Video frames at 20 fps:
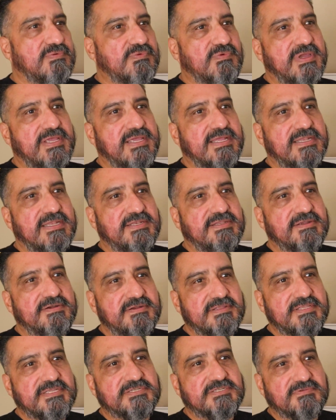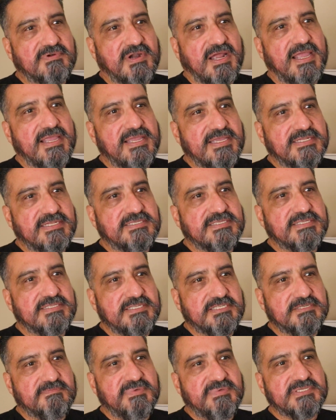when during these riots,
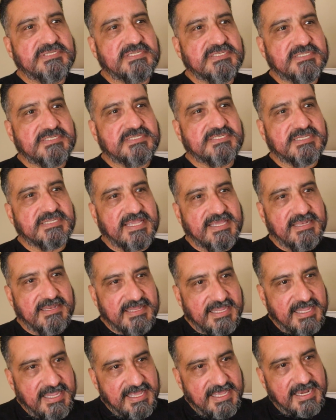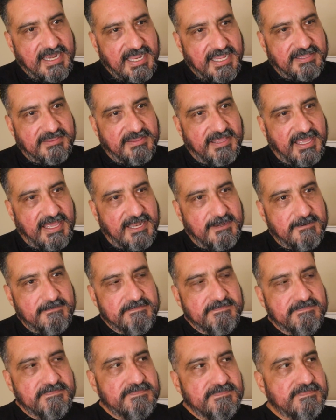these businesses get hit like that,
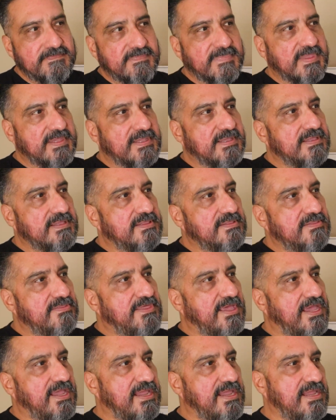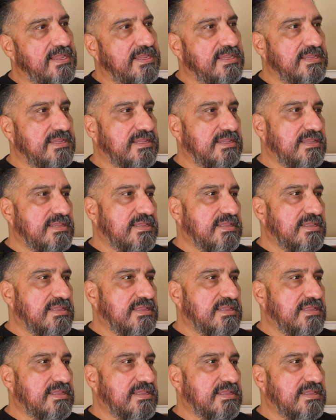they